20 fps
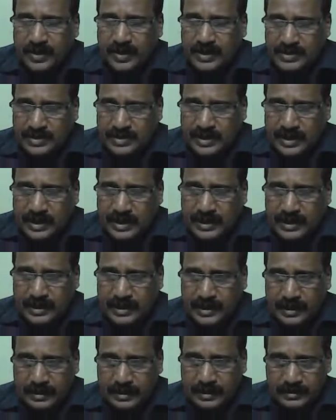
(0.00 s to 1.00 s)
C,
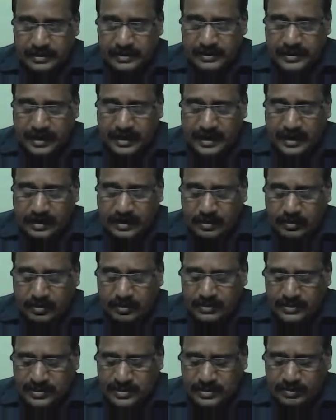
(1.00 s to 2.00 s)
D, second
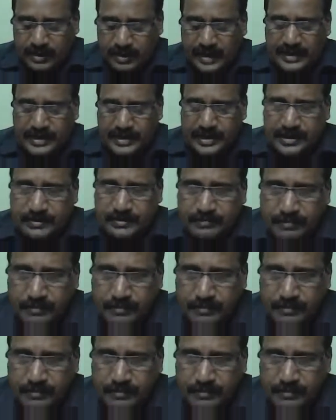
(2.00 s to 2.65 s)
row. Just to write it.